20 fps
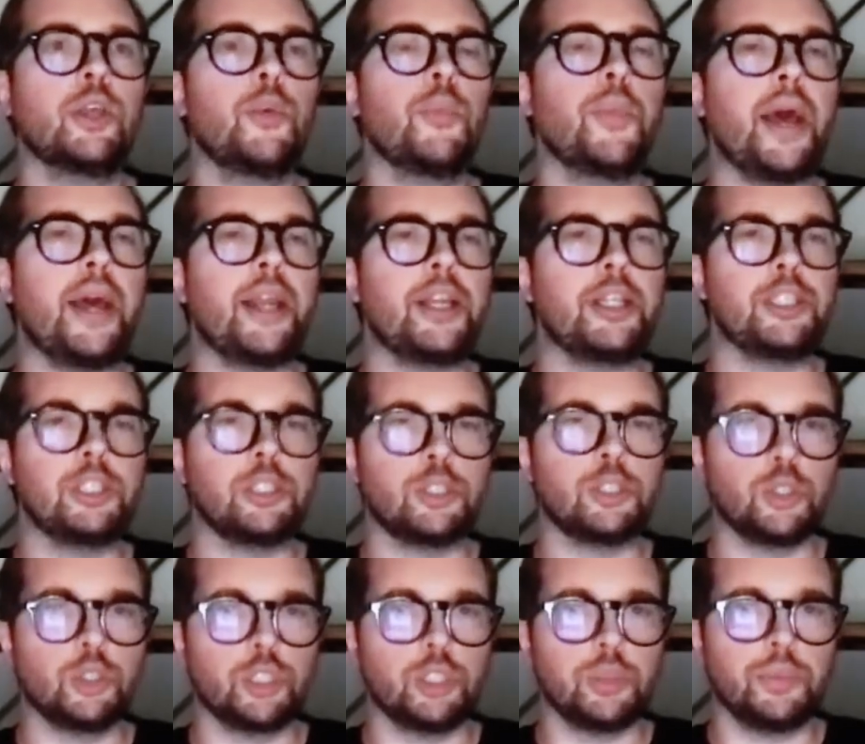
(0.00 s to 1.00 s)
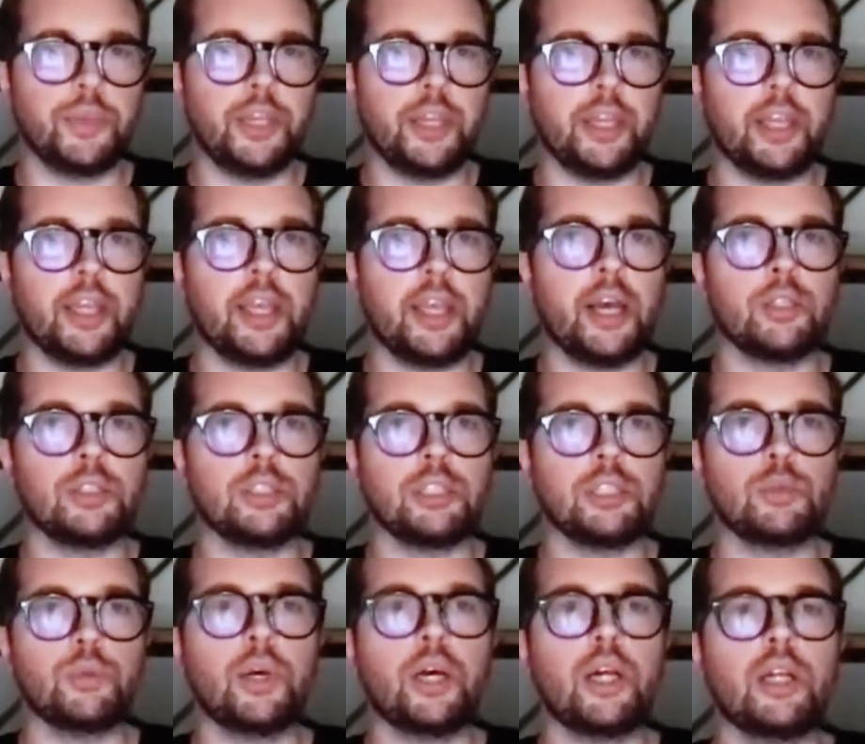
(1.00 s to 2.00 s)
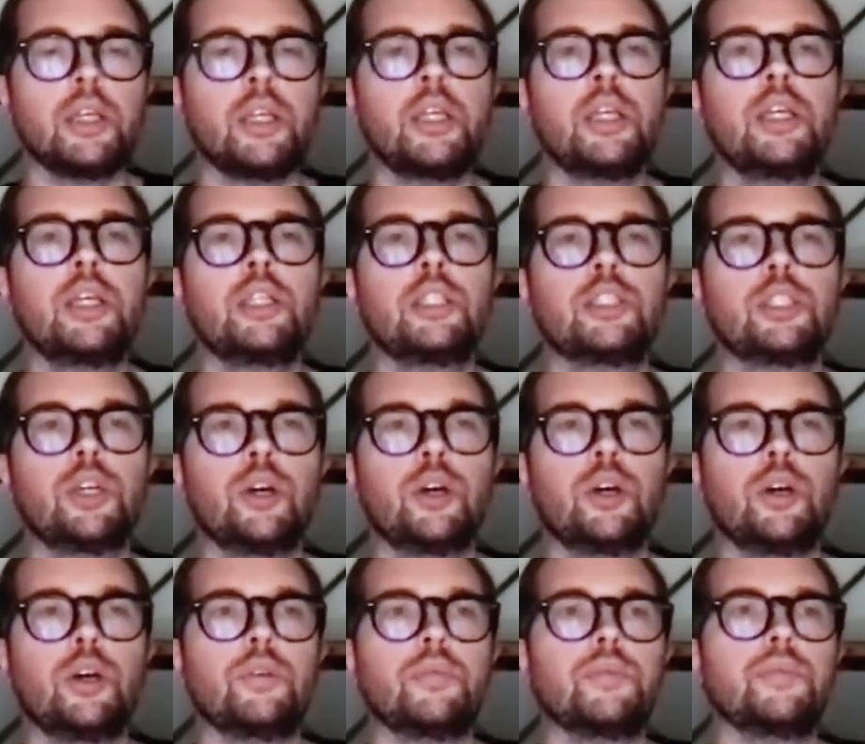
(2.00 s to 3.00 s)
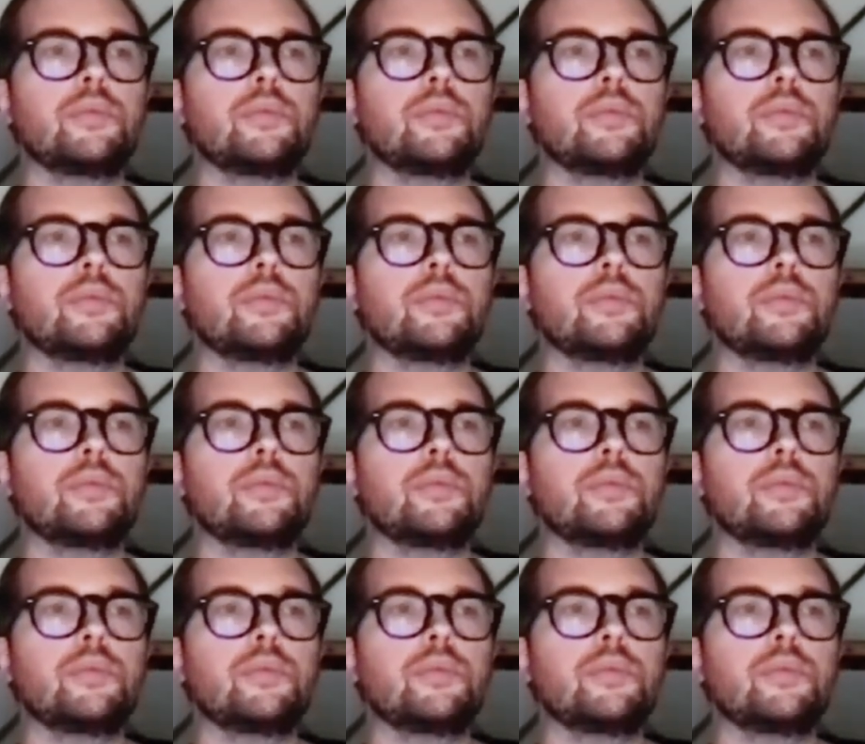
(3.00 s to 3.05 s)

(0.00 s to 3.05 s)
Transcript: managing social media accounts as well. So